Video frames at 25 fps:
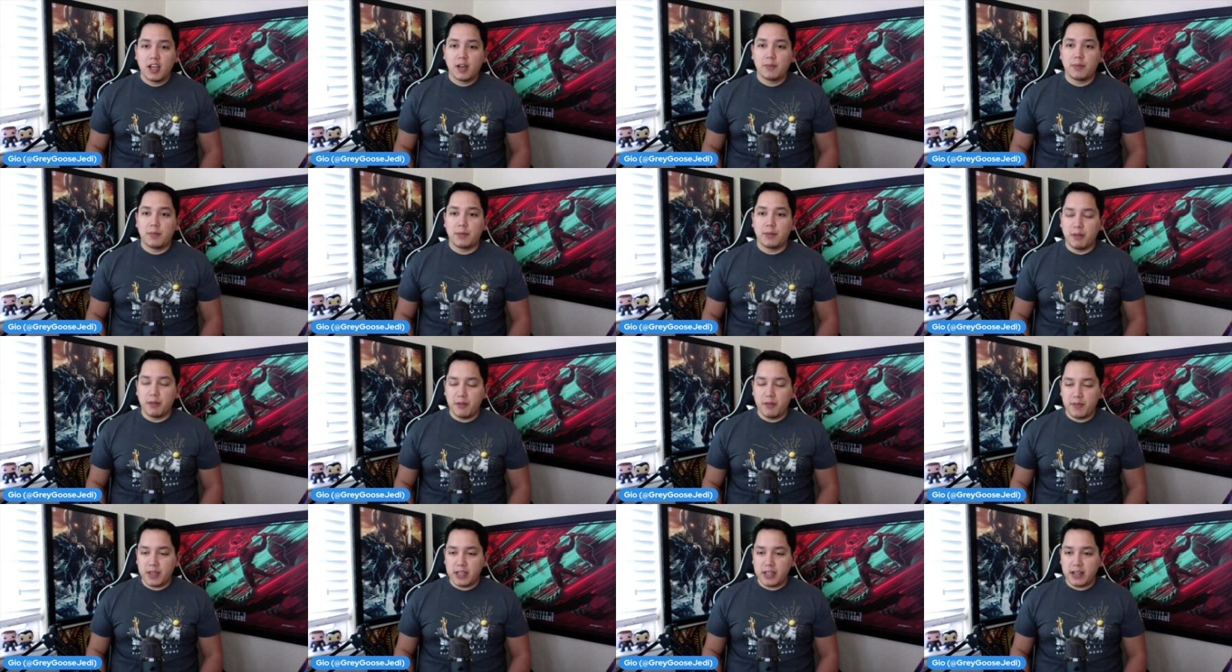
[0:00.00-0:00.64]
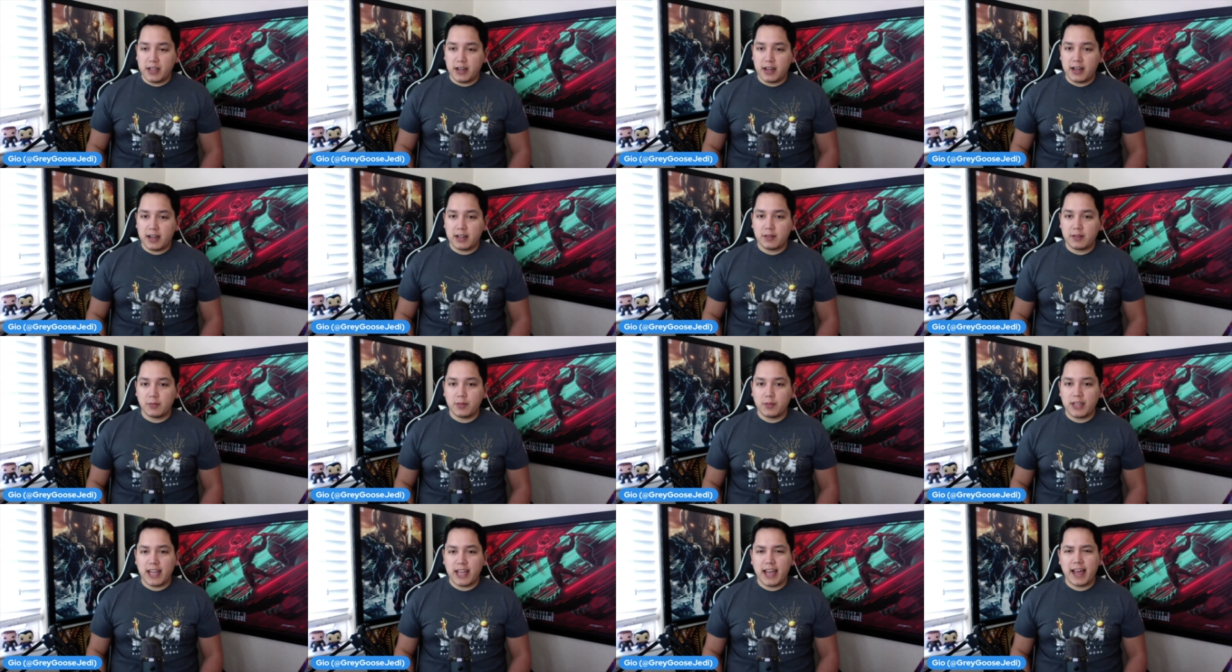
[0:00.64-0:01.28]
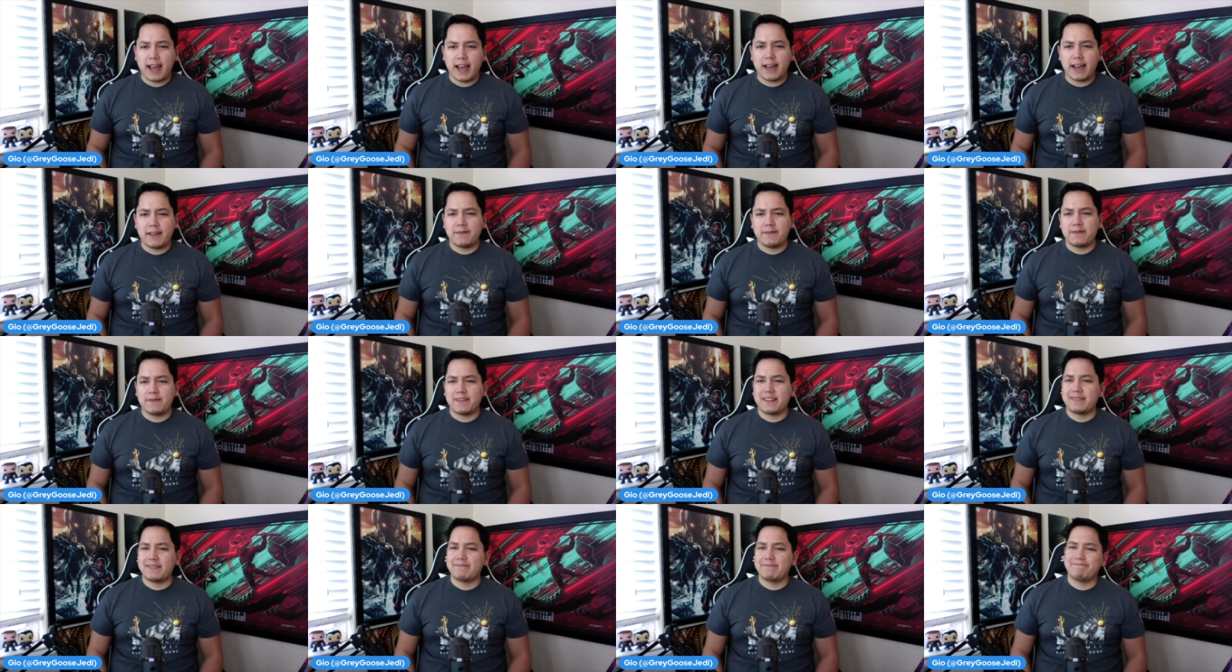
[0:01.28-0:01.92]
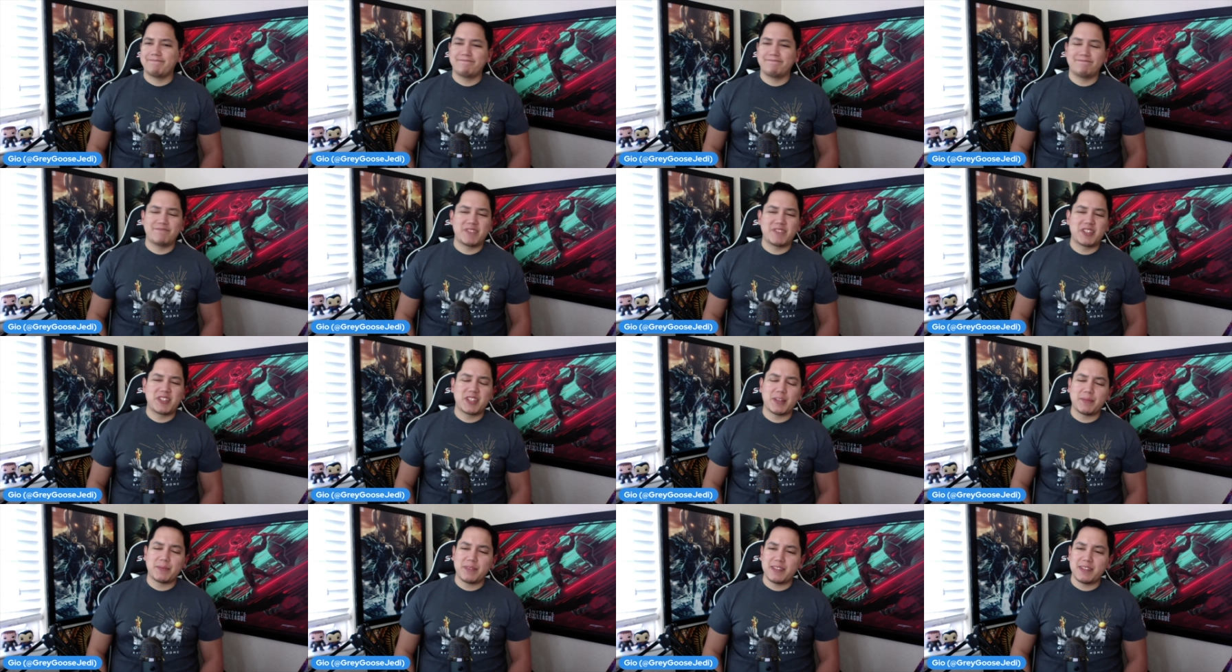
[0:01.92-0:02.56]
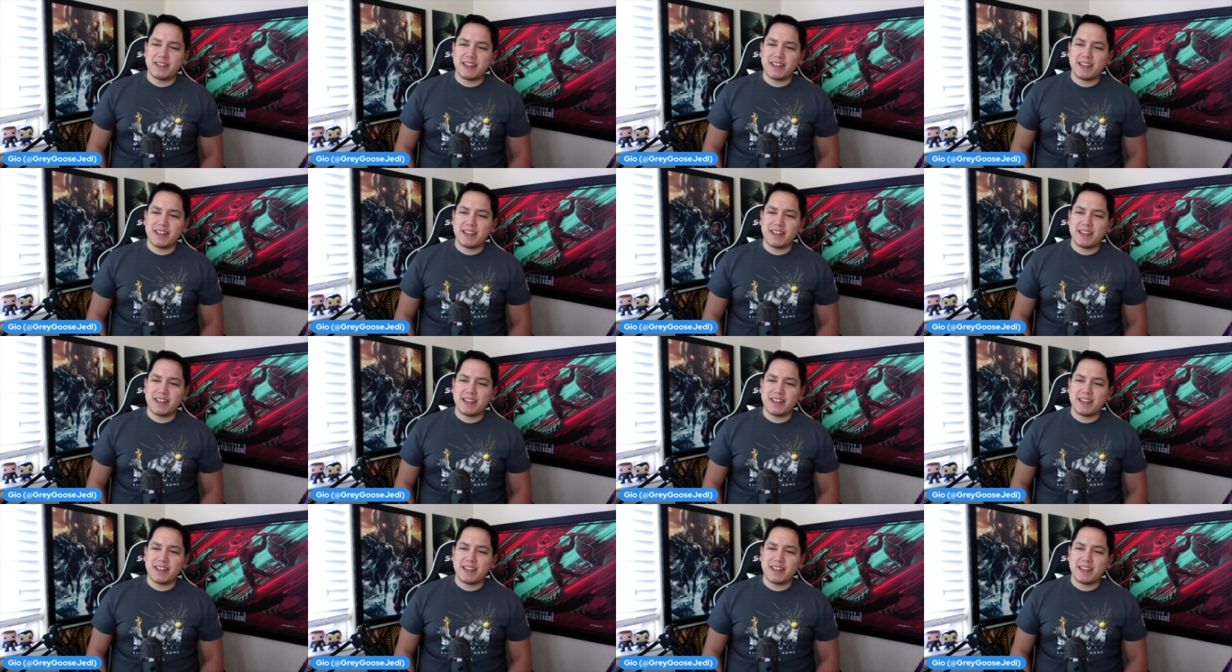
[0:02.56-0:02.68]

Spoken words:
But moving on, we have something